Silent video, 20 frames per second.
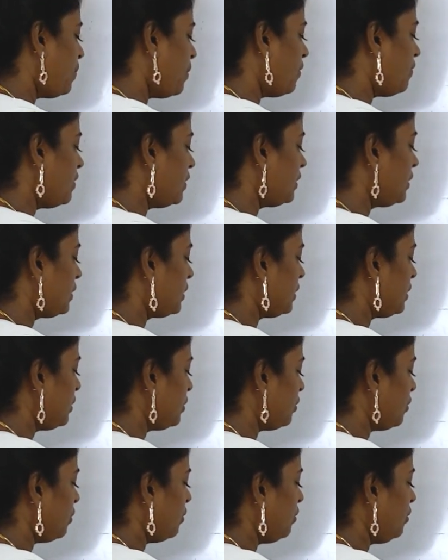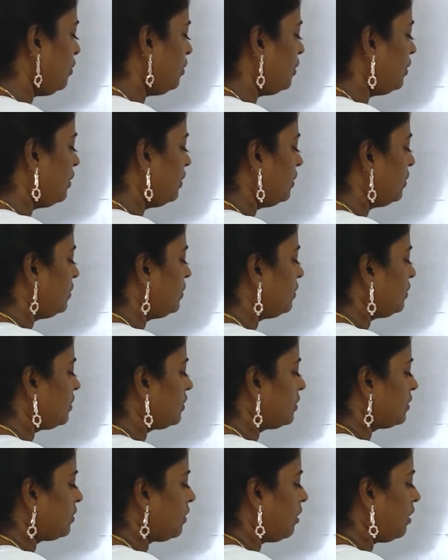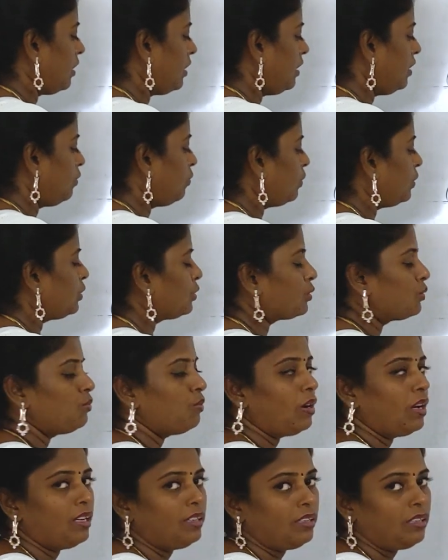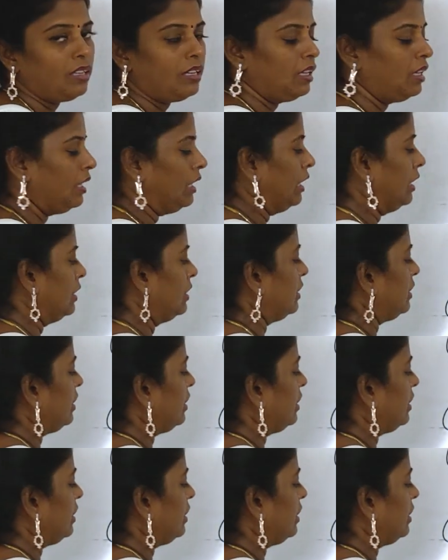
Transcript: power 0, this is equal to 1.